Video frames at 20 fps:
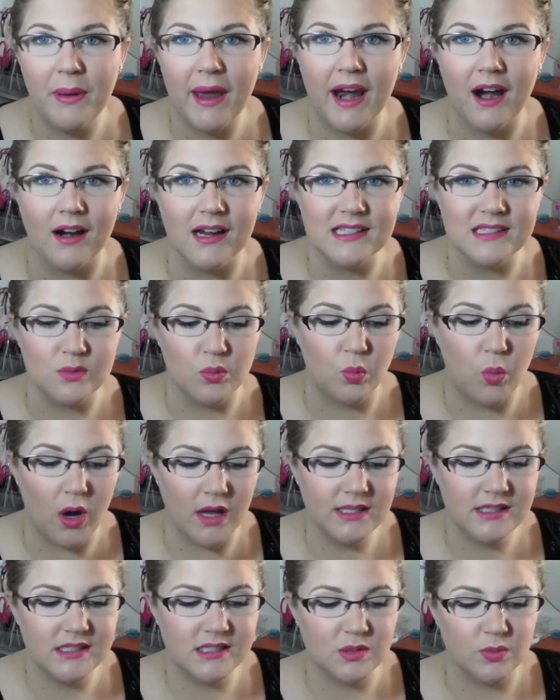Paris
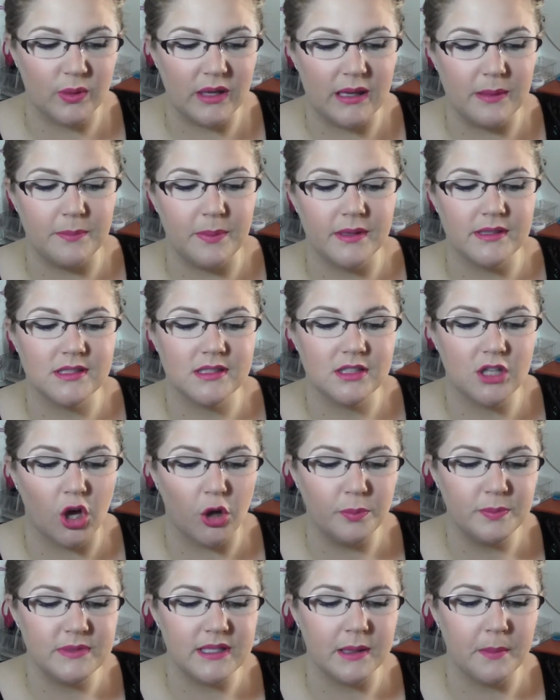One Sweep
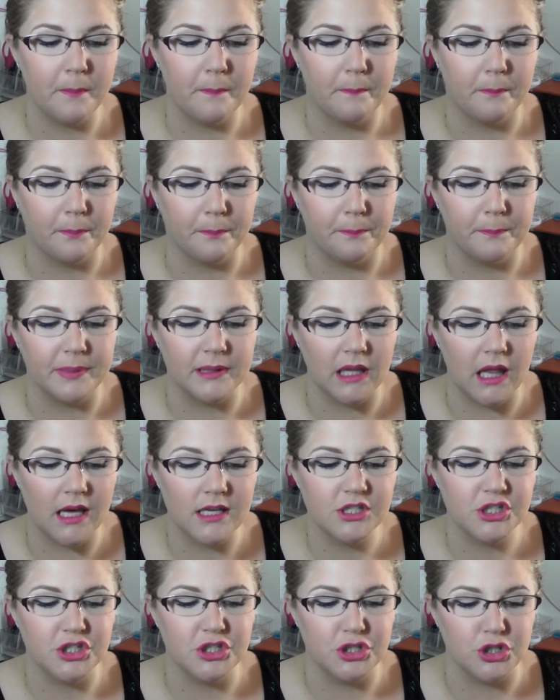Sculpting
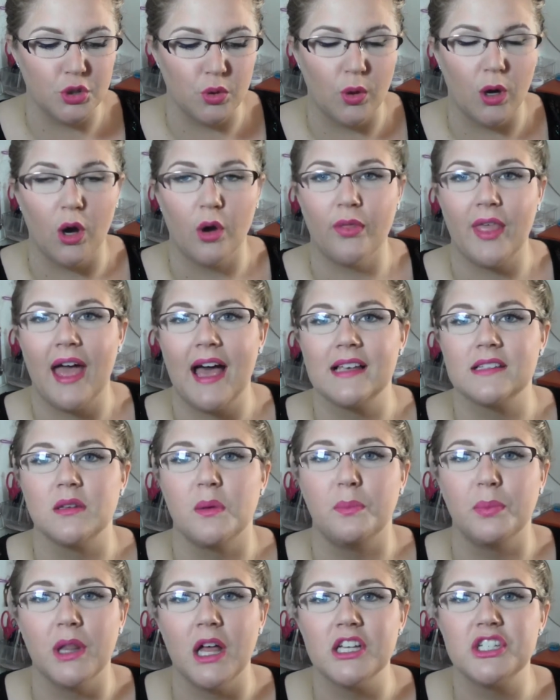blush duo that has
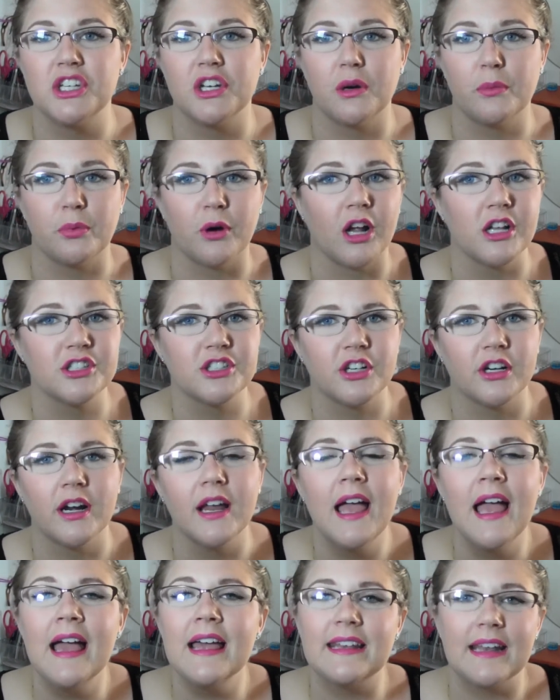a blush and a bronzer.
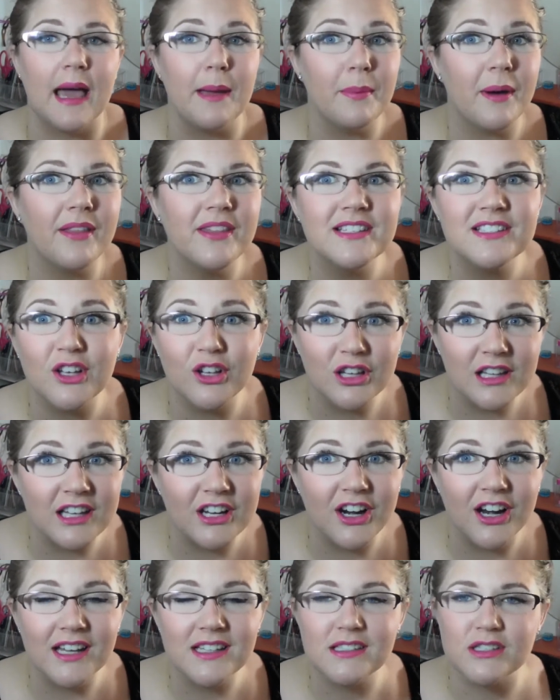And I bought this on
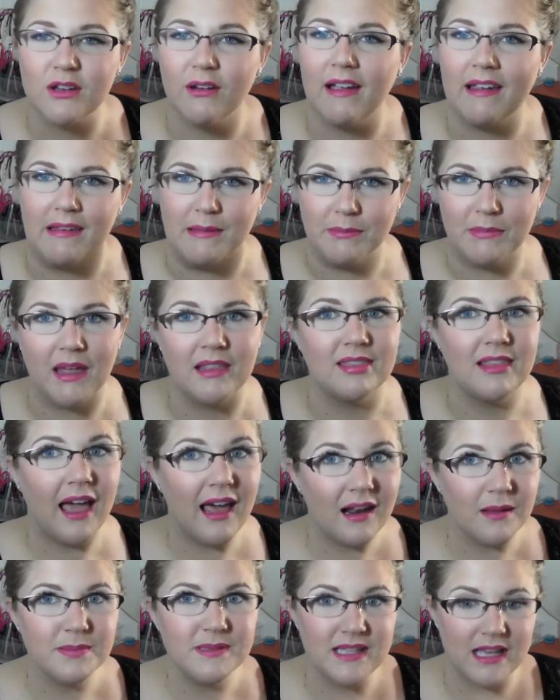clearance, so I'm not
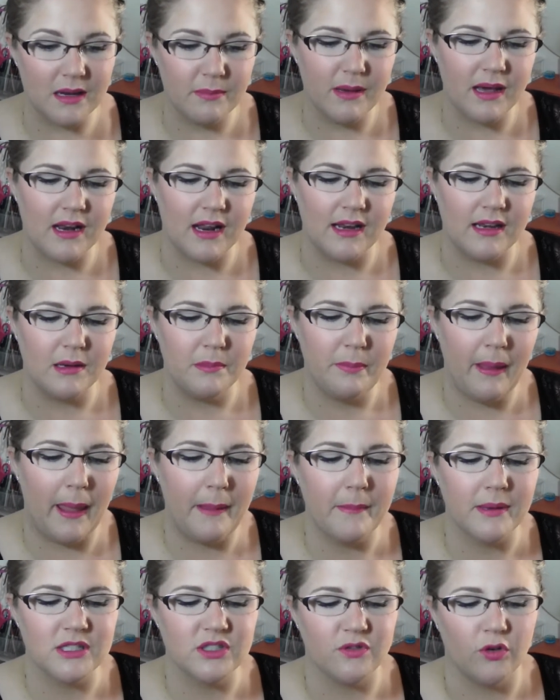that upset about it. I didn't
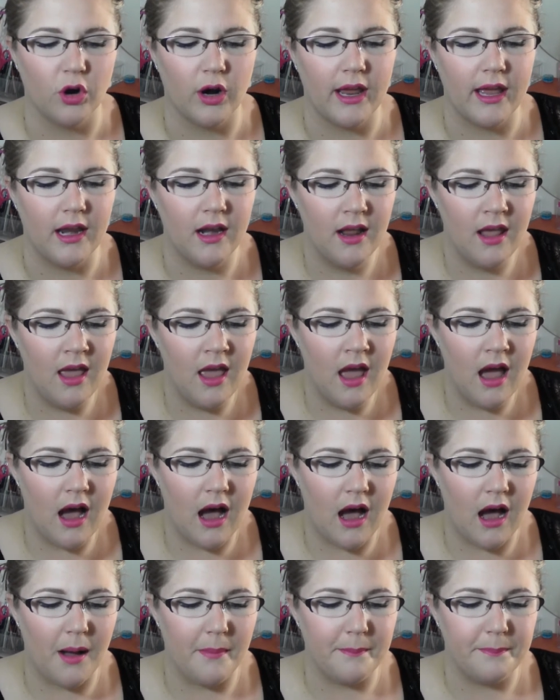pay much for it.
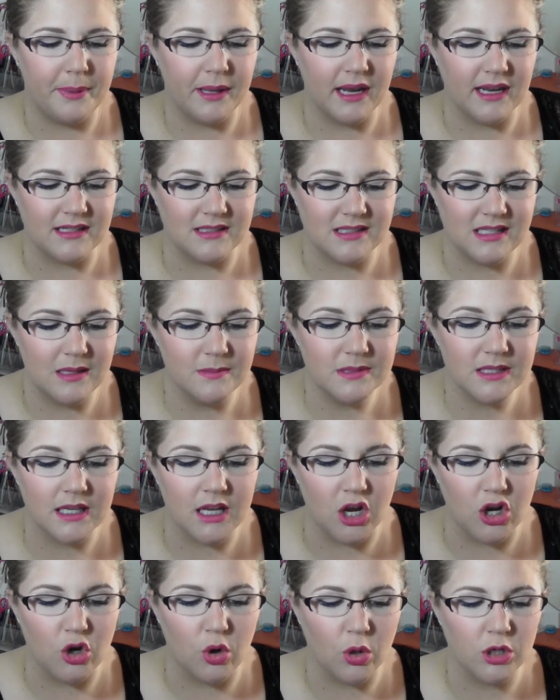Um, but it seems
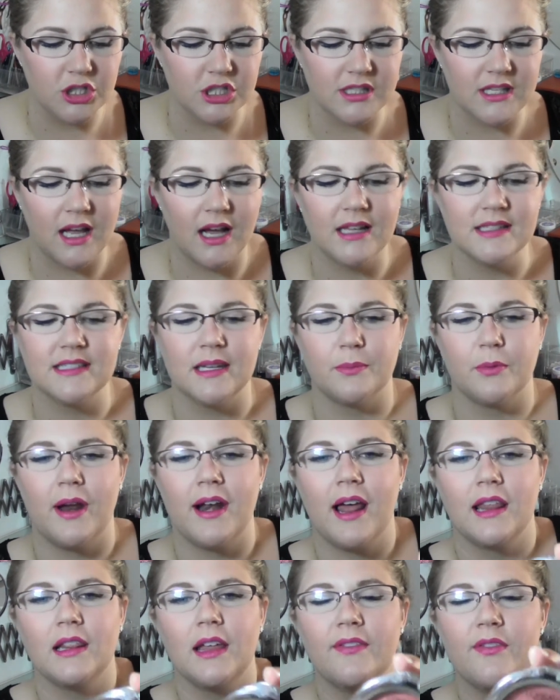like a gorgeous concept,
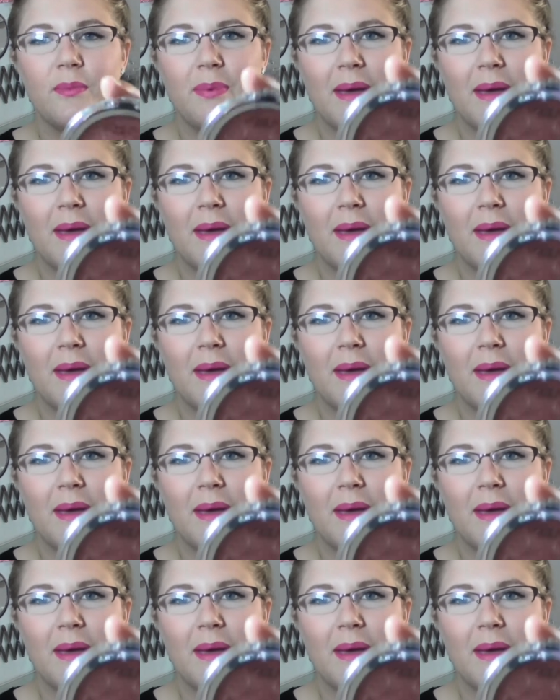right? I love the